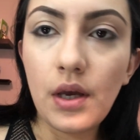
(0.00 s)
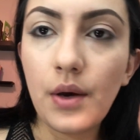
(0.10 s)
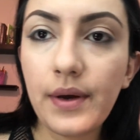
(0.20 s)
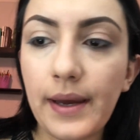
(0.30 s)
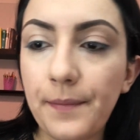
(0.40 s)

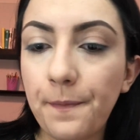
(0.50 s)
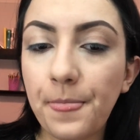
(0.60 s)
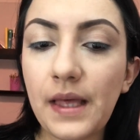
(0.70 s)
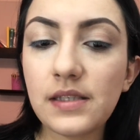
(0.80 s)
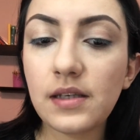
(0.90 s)
Okay,
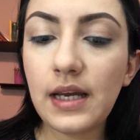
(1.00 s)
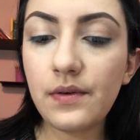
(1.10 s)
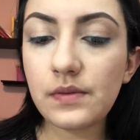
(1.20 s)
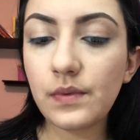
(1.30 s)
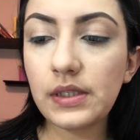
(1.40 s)
so now
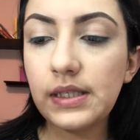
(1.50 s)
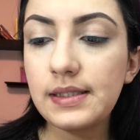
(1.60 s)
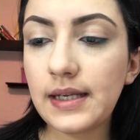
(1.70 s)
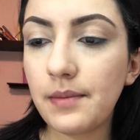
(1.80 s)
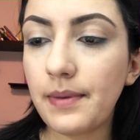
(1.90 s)
is when the
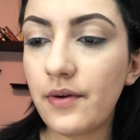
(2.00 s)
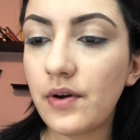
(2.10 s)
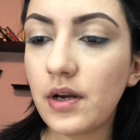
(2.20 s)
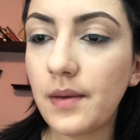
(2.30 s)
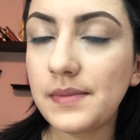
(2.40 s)
setting
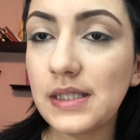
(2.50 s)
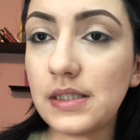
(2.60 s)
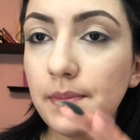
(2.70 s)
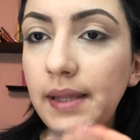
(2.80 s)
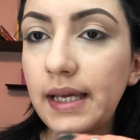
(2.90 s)
powder comes
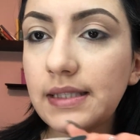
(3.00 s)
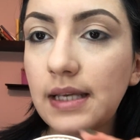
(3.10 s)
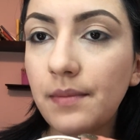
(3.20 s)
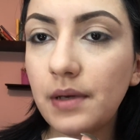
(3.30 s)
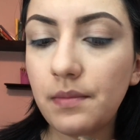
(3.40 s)
into place.
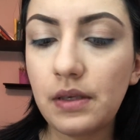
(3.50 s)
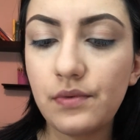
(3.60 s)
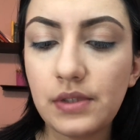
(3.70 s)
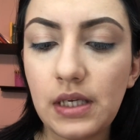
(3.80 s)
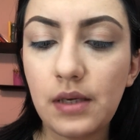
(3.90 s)
I'm going to be
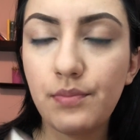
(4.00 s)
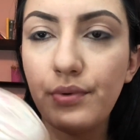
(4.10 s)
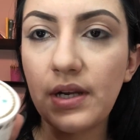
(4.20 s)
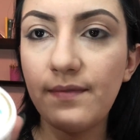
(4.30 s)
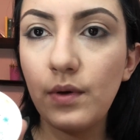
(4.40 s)
using
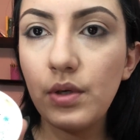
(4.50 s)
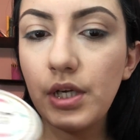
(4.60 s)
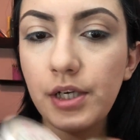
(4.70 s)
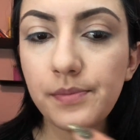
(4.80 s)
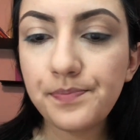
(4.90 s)
Pretty
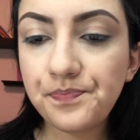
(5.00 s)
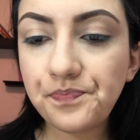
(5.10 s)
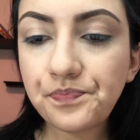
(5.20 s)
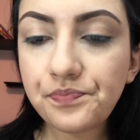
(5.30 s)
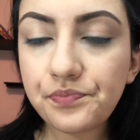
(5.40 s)
Bulgar,
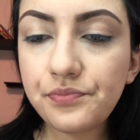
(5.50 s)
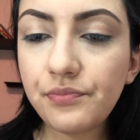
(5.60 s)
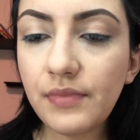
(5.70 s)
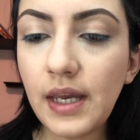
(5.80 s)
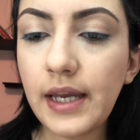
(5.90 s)

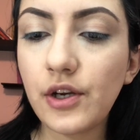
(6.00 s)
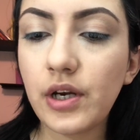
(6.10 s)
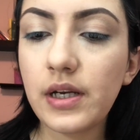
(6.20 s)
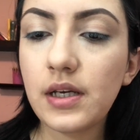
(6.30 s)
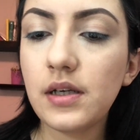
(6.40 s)
and you're
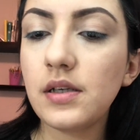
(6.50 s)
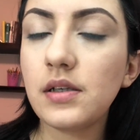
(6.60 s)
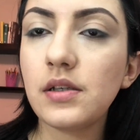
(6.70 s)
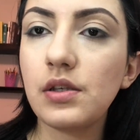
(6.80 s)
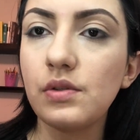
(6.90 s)
going to
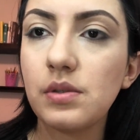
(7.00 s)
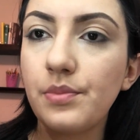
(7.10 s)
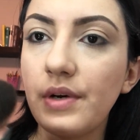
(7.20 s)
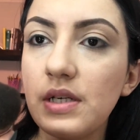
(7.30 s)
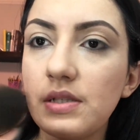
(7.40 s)
use a
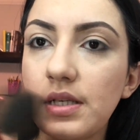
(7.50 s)
brush